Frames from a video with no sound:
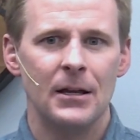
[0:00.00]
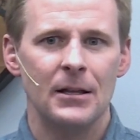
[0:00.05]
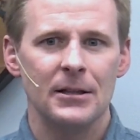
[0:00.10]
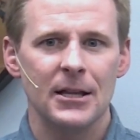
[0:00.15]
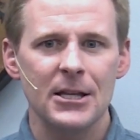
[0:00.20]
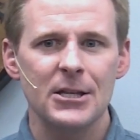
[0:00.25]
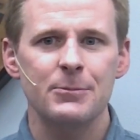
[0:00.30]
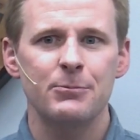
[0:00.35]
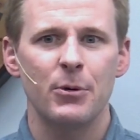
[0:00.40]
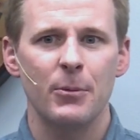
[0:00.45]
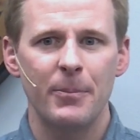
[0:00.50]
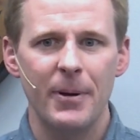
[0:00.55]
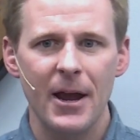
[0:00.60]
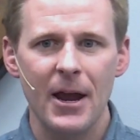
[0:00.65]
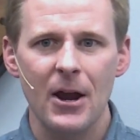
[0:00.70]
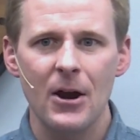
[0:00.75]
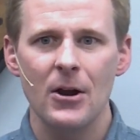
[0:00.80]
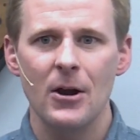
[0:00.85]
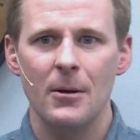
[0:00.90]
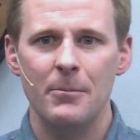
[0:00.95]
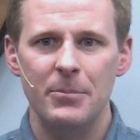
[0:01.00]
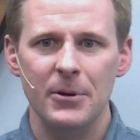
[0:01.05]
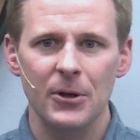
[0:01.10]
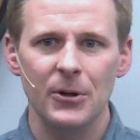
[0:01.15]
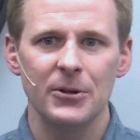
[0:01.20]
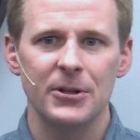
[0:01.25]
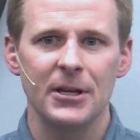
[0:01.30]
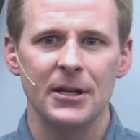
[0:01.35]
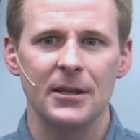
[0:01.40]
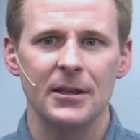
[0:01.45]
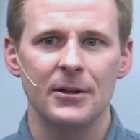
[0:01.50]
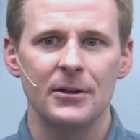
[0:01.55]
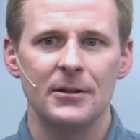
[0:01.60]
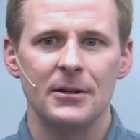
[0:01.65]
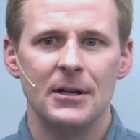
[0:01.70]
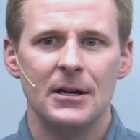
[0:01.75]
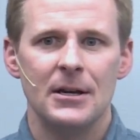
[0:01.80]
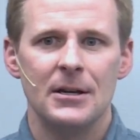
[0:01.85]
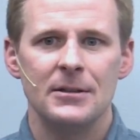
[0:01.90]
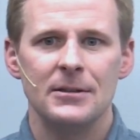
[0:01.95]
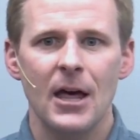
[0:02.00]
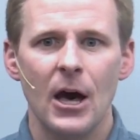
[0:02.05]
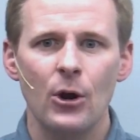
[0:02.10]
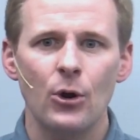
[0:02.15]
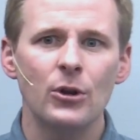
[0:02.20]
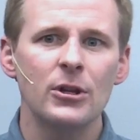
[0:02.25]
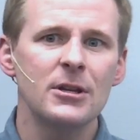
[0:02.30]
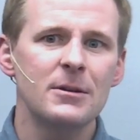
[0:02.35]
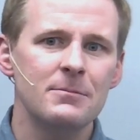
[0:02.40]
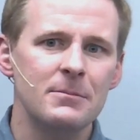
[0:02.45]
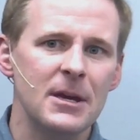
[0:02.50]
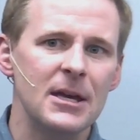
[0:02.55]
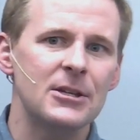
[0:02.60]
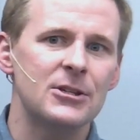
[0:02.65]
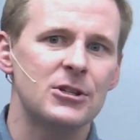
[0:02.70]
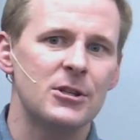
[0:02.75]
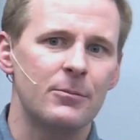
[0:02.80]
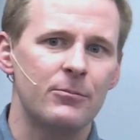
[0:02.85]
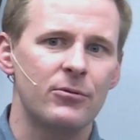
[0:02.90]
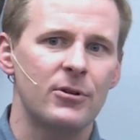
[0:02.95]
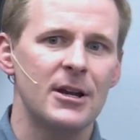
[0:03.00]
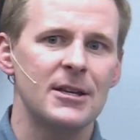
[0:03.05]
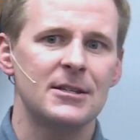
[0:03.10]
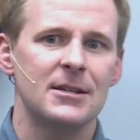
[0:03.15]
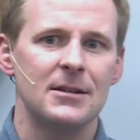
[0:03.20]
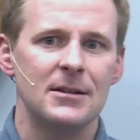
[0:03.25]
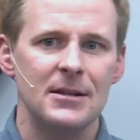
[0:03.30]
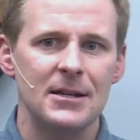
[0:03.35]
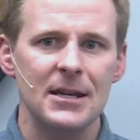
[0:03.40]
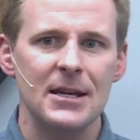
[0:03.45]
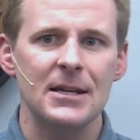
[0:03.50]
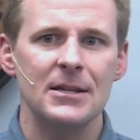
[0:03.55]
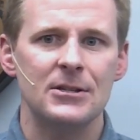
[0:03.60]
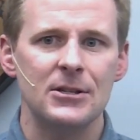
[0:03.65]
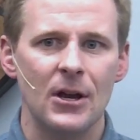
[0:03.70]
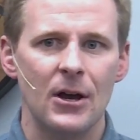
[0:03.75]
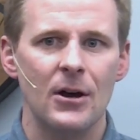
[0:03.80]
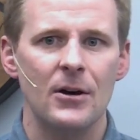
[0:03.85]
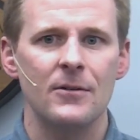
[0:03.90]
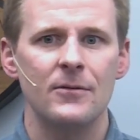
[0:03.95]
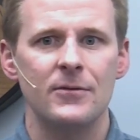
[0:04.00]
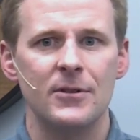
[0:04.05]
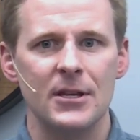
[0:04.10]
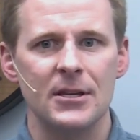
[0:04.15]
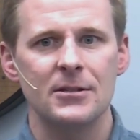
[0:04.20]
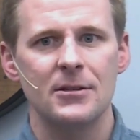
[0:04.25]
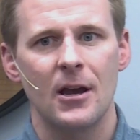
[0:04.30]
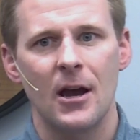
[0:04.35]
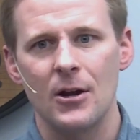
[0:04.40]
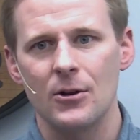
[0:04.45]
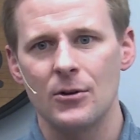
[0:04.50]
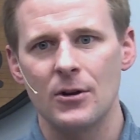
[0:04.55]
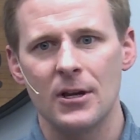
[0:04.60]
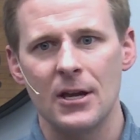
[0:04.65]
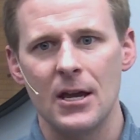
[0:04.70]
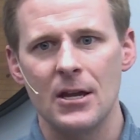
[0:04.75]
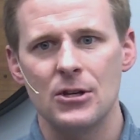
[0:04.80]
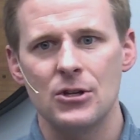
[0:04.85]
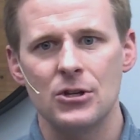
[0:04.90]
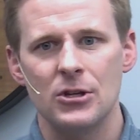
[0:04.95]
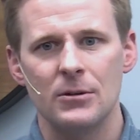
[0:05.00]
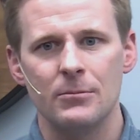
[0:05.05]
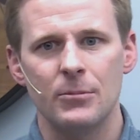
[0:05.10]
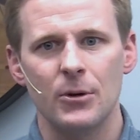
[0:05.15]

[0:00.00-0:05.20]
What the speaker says: Let's prepare a building that not only meets the present needs of this congregation,